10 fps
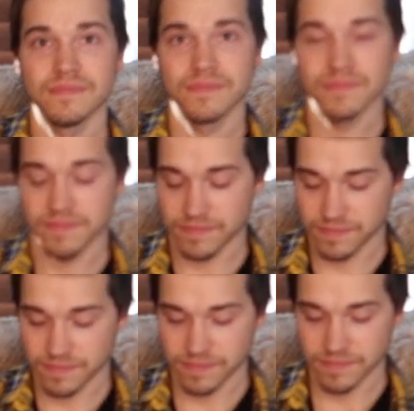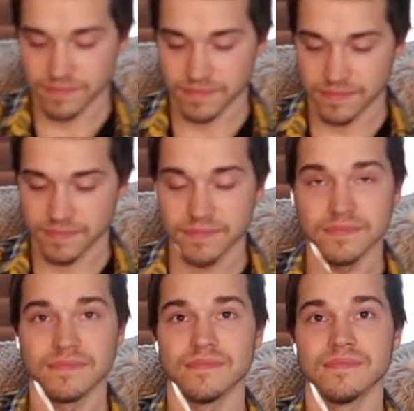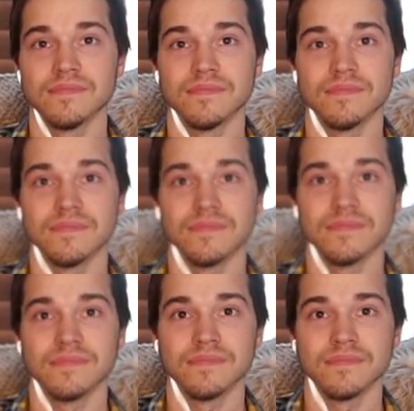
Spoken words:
This person isn't speaking.